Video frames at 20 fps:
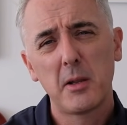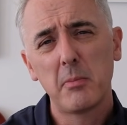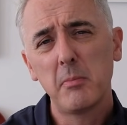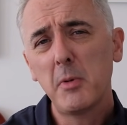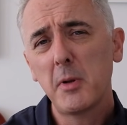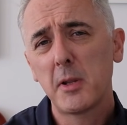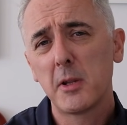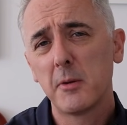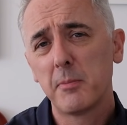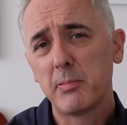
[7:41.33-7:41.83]
So
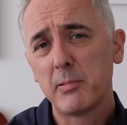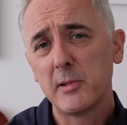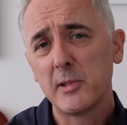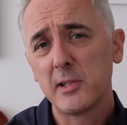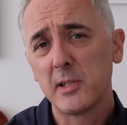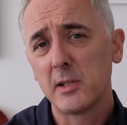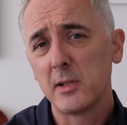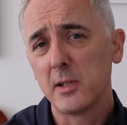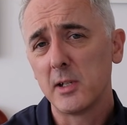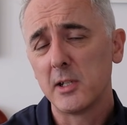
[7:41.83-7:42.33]
most of the
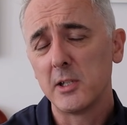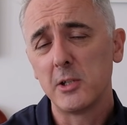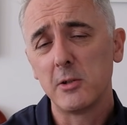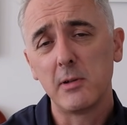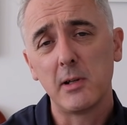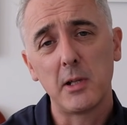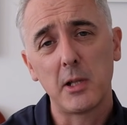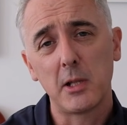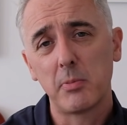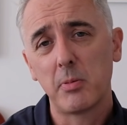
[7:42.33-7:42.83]
printing that I do
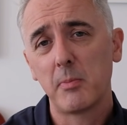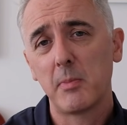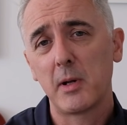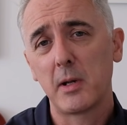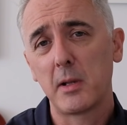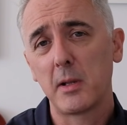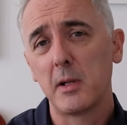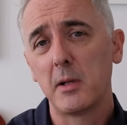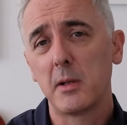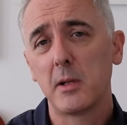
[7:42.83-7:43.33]
ends up in
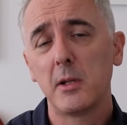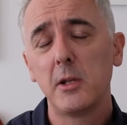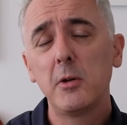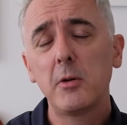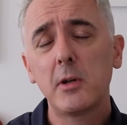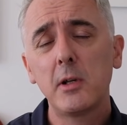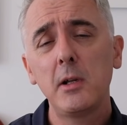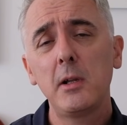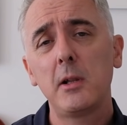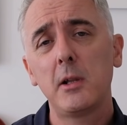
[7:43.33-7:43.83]
magazines and you
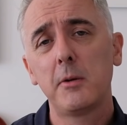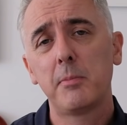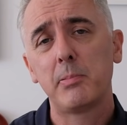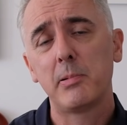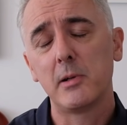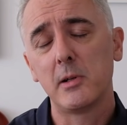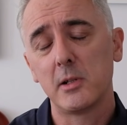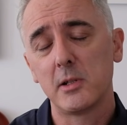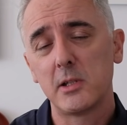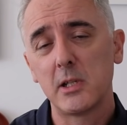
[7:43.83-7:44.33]
can easily
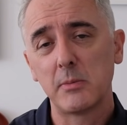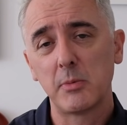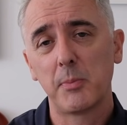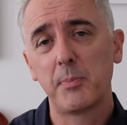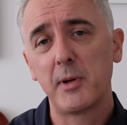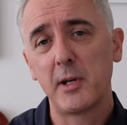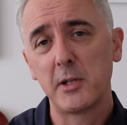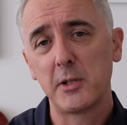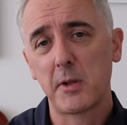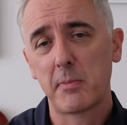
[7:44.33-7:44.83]
print a double
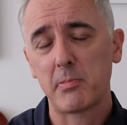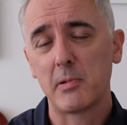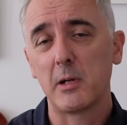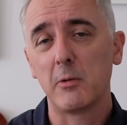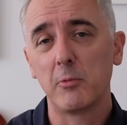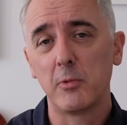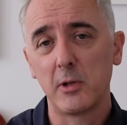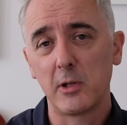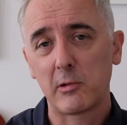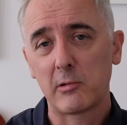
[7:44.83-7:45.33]
page
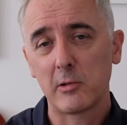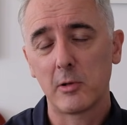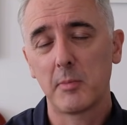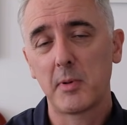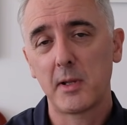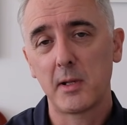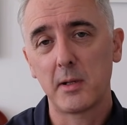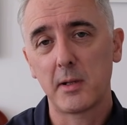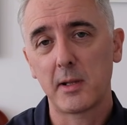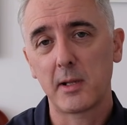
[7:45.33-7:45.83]
spread with a
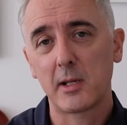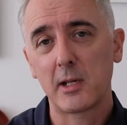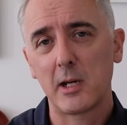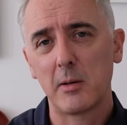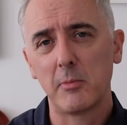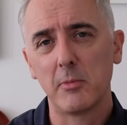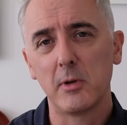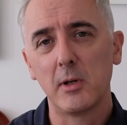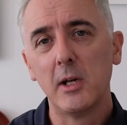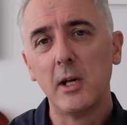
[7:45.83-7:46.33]
crop sensor
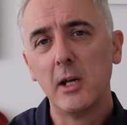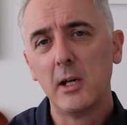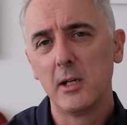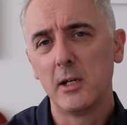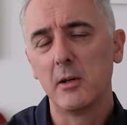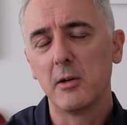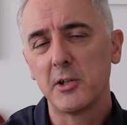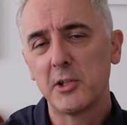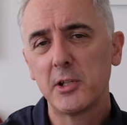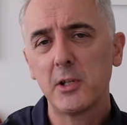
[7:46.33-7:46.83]
camera.
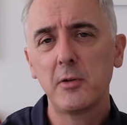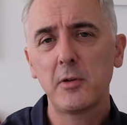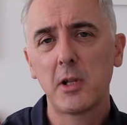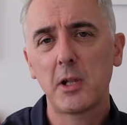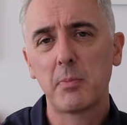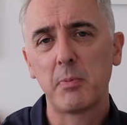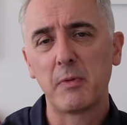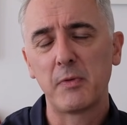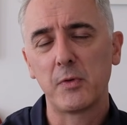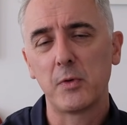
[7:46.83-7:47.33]
Now I showed this
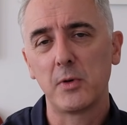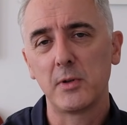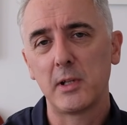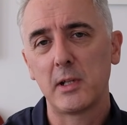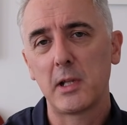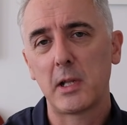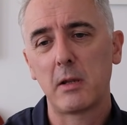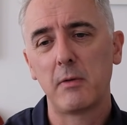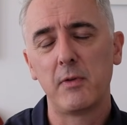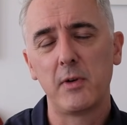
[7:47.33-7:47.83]
before in the
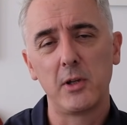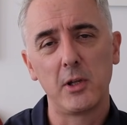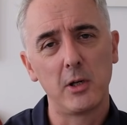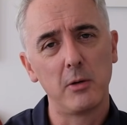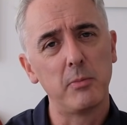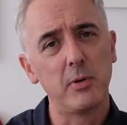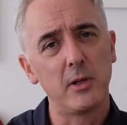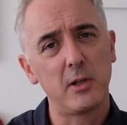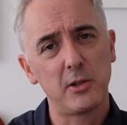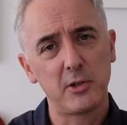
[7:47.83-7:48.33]
last video,
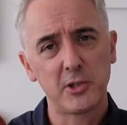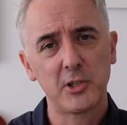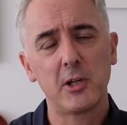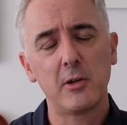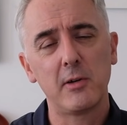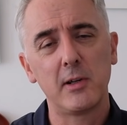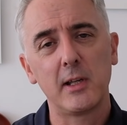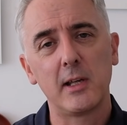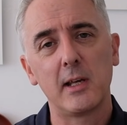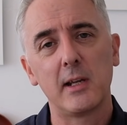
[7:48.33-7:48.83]
but I'll show
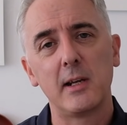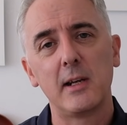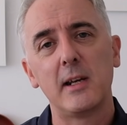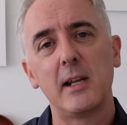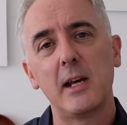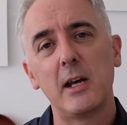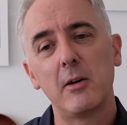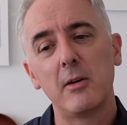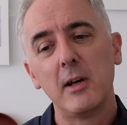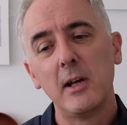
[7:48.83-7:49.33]
it again
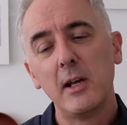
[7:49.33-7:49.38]
now.